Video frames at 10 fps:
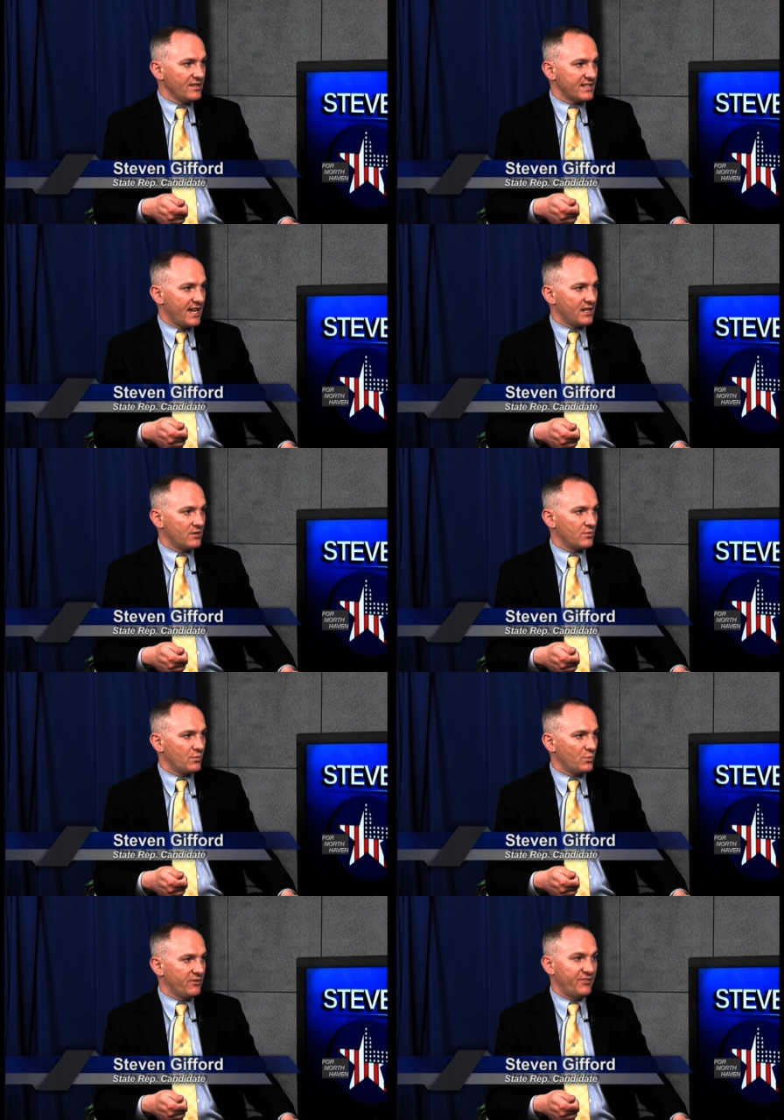at it,
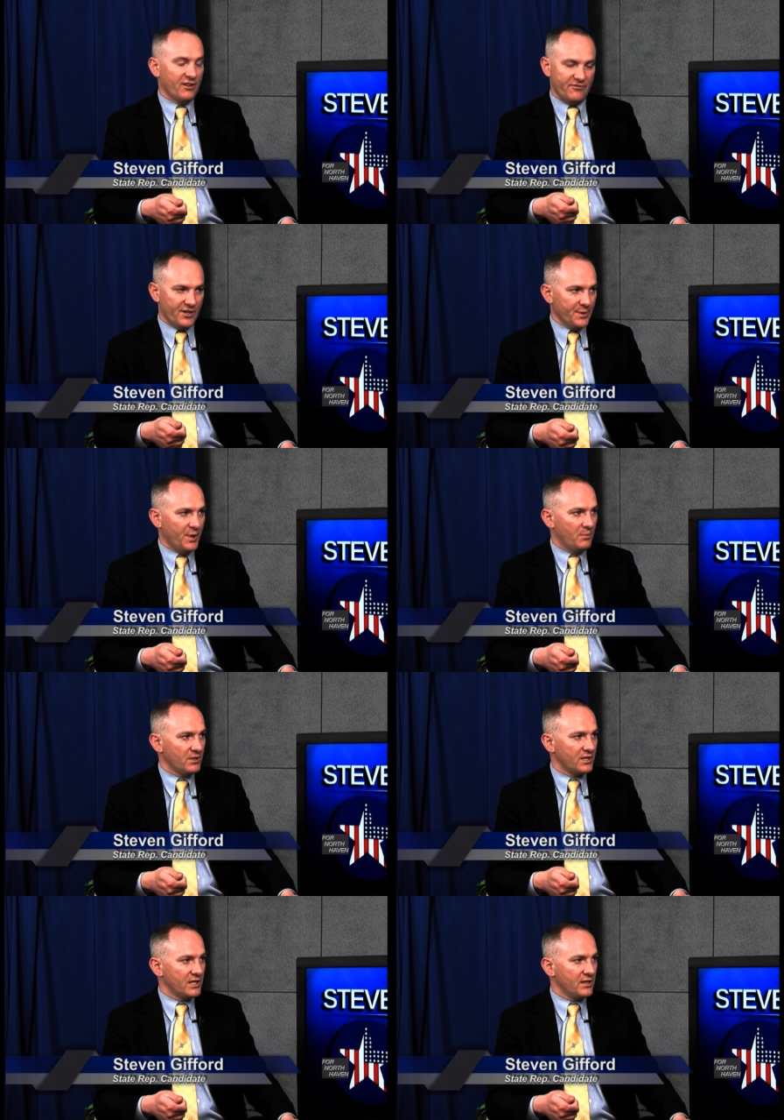we fail very
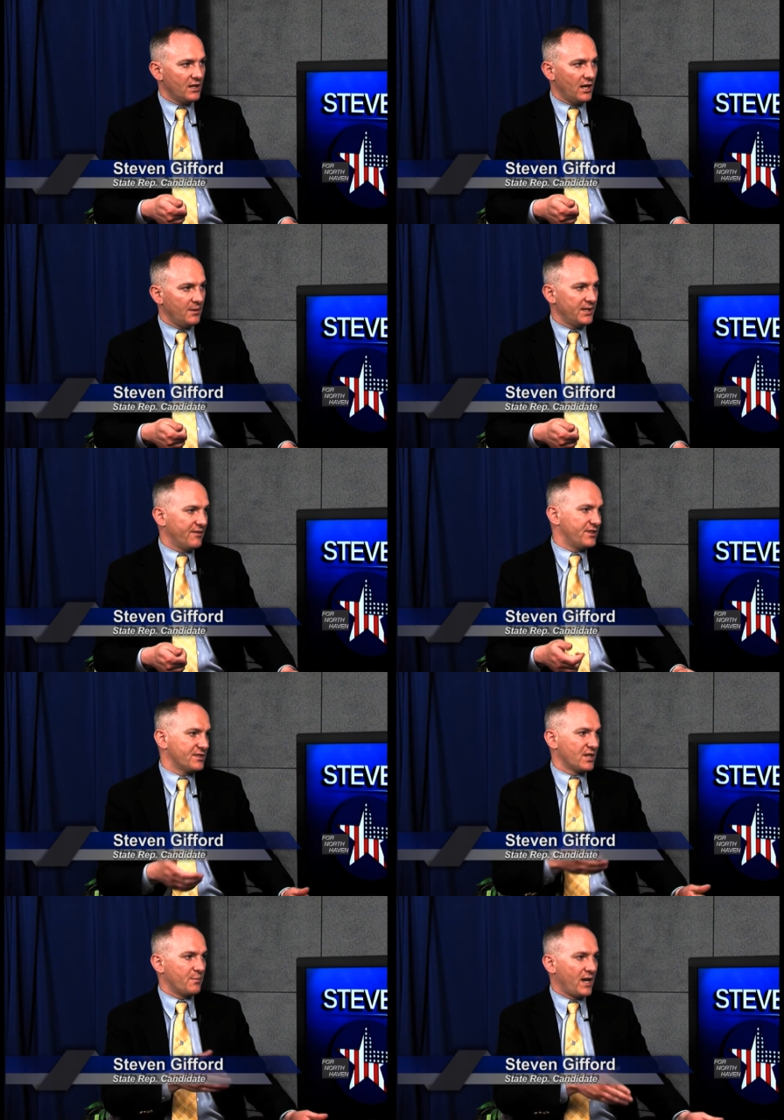publicly. You have things
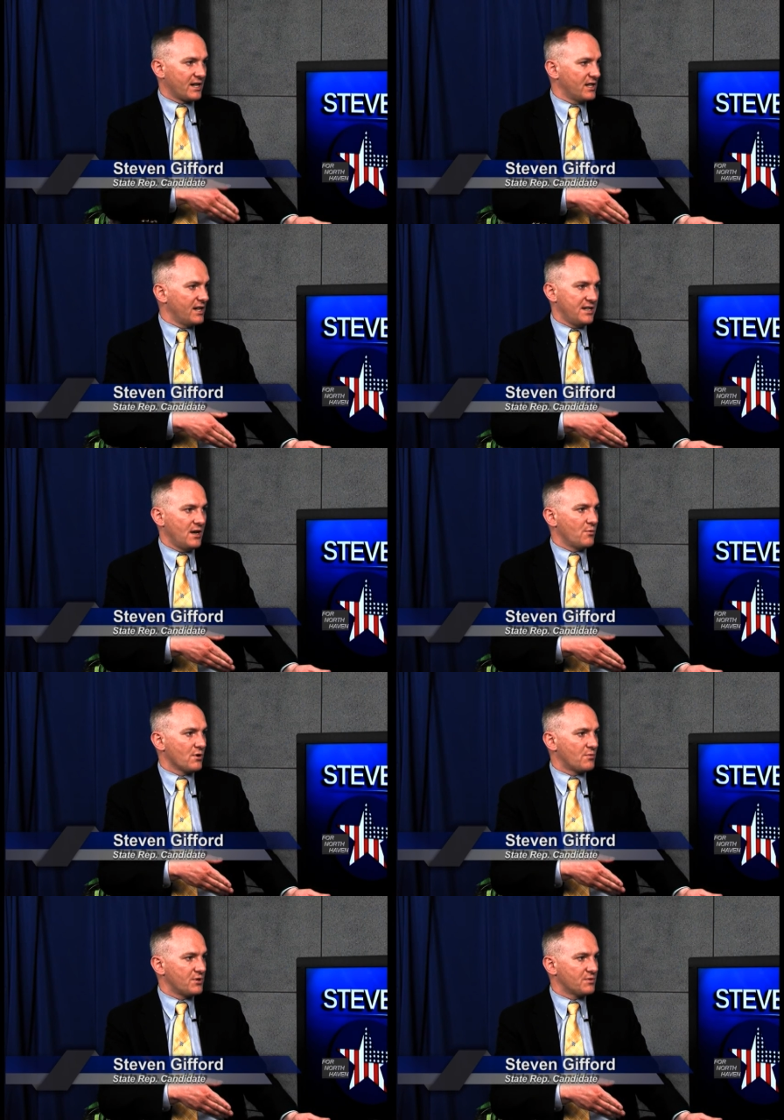like Back Nine
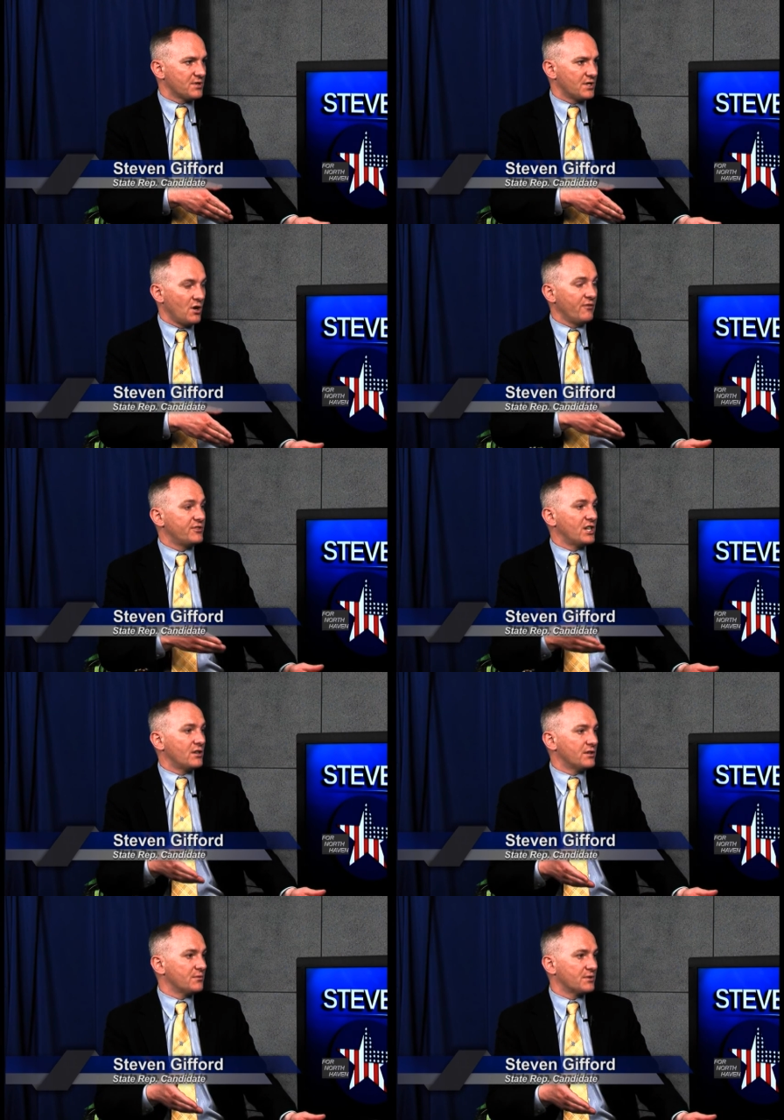Network, which was a golf channel
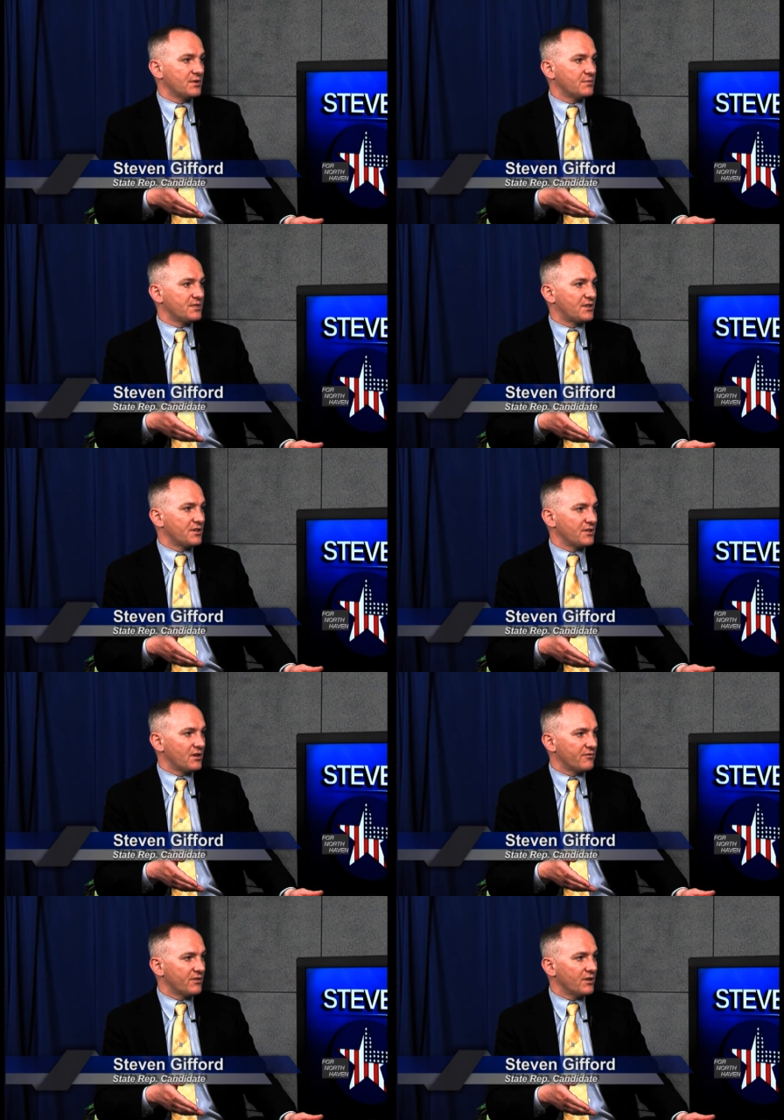that was going to be started in
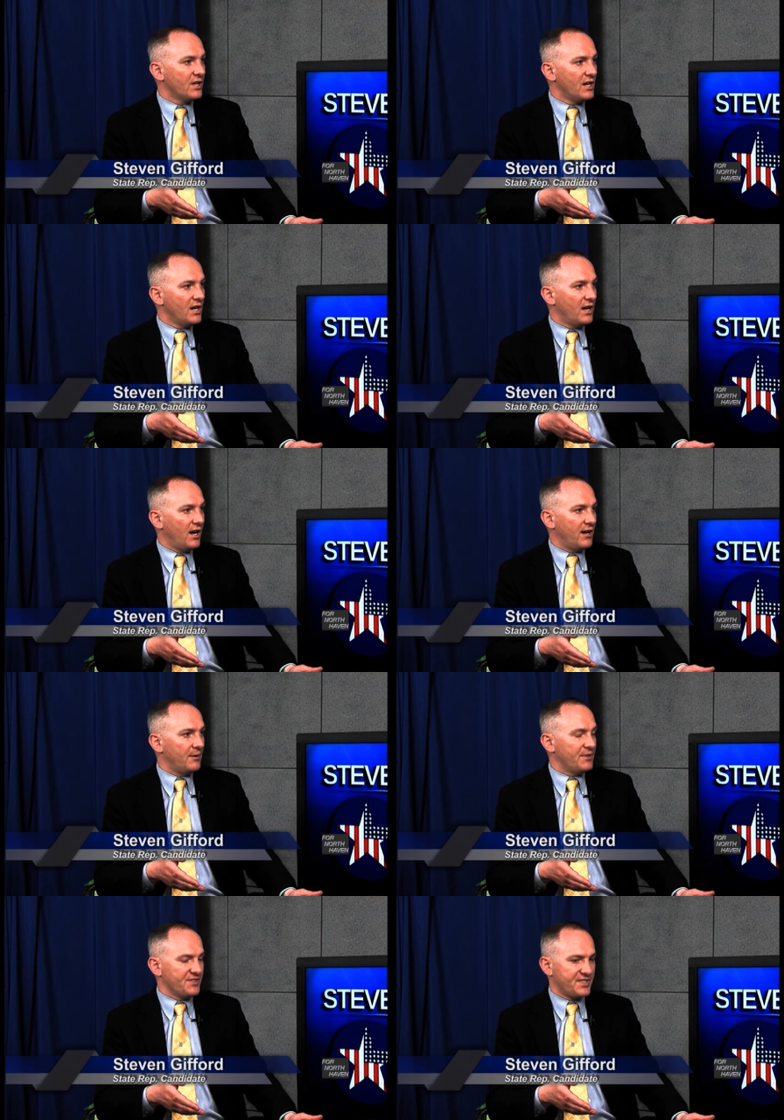Hartford,
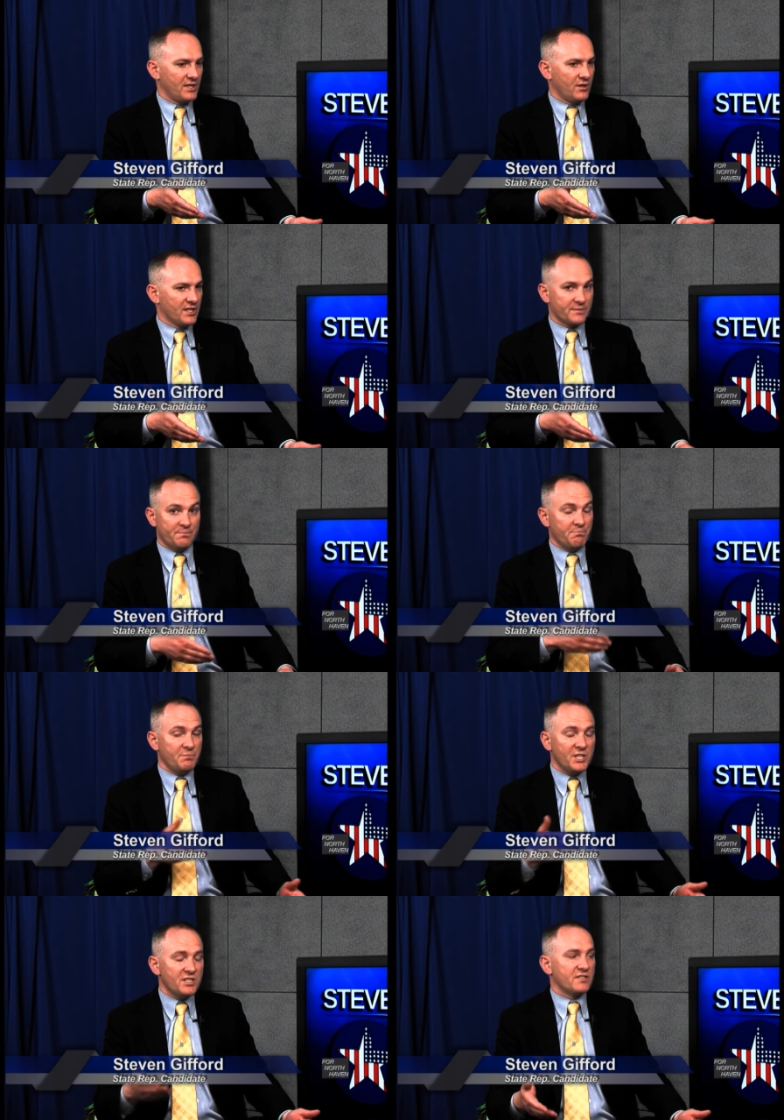and the state lost
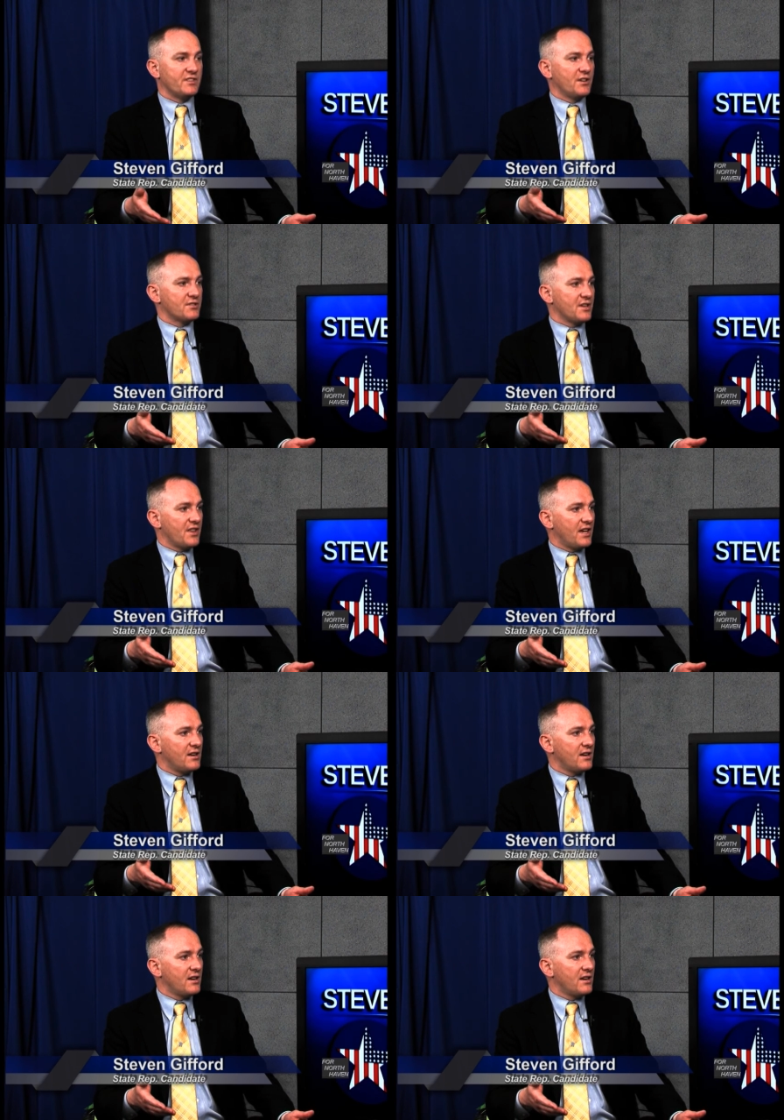millions of dollars on that.